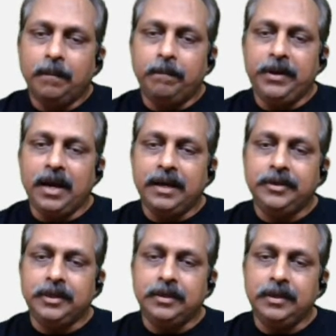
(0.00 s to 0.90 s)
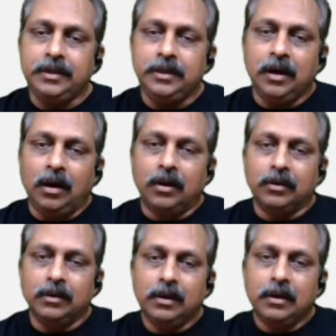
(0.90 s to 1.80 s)
bitter,
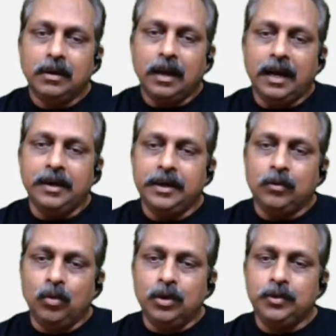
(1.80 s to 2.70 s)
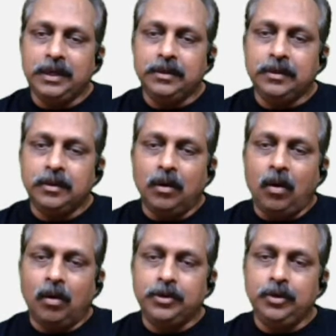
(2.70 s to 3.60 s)
and it goes with
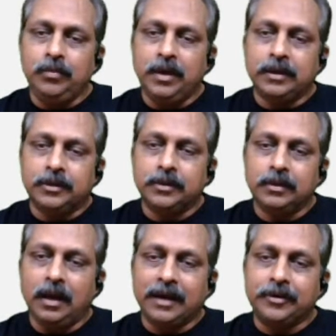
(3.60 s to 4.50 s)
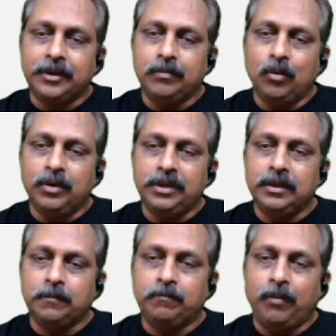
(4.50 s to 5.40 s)
argument.
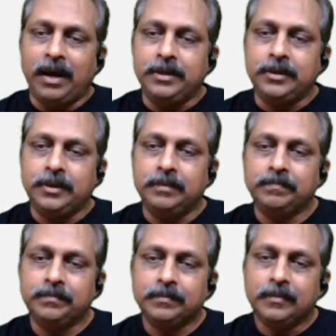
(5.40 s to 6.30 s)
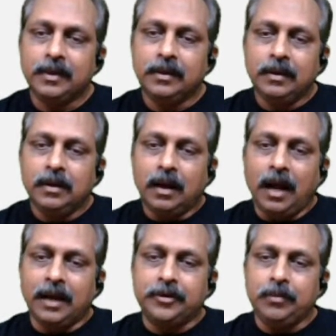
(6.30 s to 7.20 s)
Acrimonious fight,
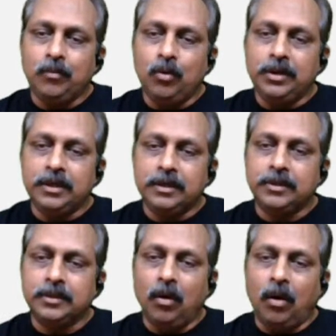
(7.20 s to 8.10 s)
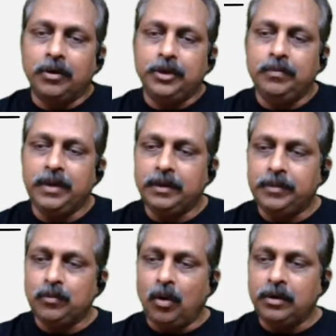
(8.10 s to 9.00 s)
acrimonious argument
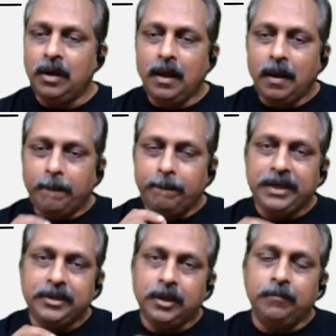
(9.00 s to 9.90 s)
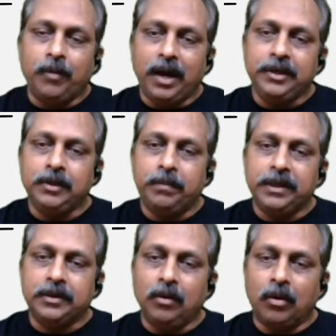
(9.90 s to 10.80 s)
means what? Bitter fight,
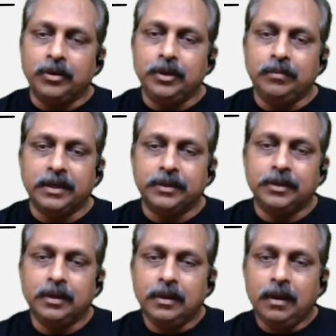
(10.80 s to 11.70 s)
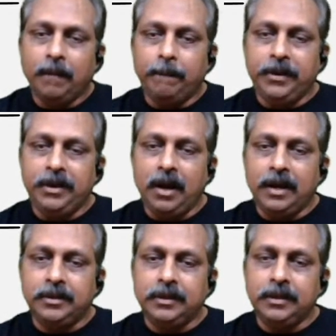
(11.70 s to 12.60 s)
bitter argument.
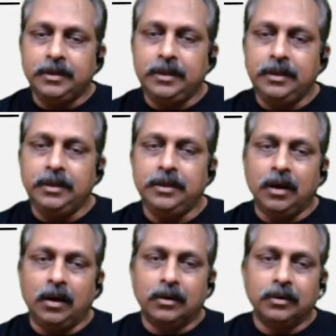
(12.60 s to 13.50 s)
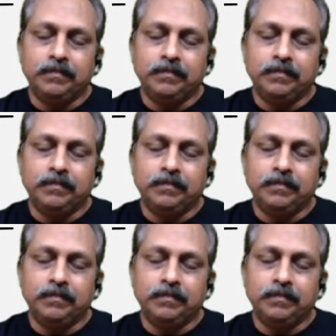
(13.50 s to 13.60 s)
Bitter.